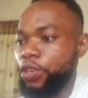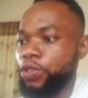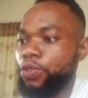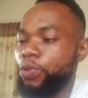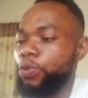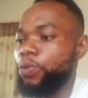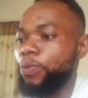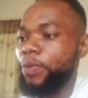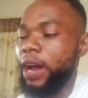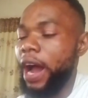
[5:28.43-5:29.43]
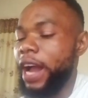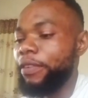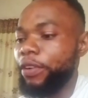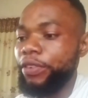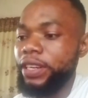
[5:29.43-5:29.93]
So I
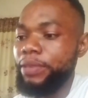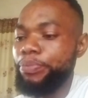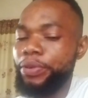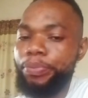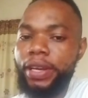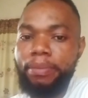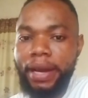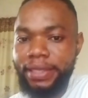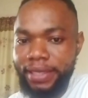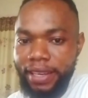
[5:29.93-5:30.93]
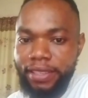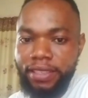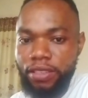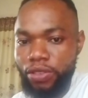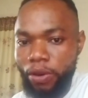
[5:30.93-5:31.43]
have already prepared my
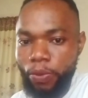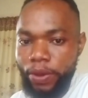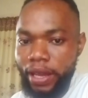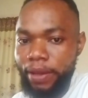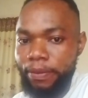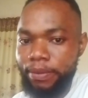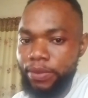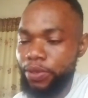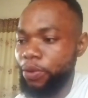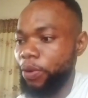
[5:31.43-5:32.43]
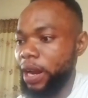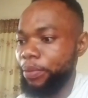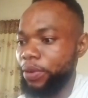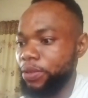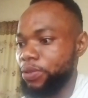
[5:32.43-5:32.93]
text somewhere. So what
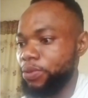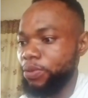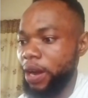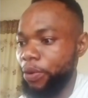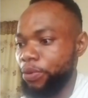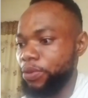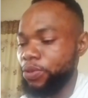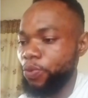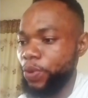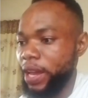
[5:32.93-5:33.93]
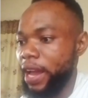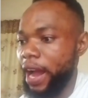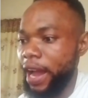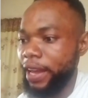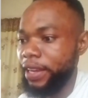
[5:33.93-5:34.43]
I'm going to do, I'll go to where
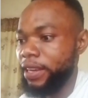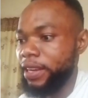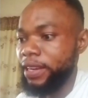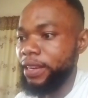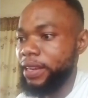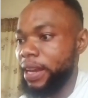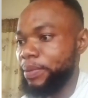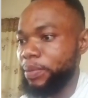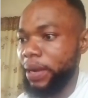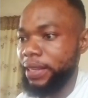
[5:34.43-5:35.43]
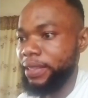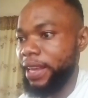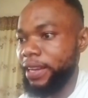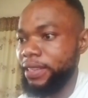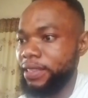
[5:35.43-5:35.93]
I kept my
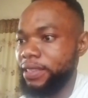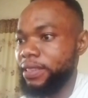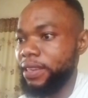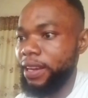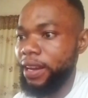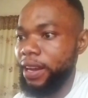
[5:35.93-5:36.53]
texts.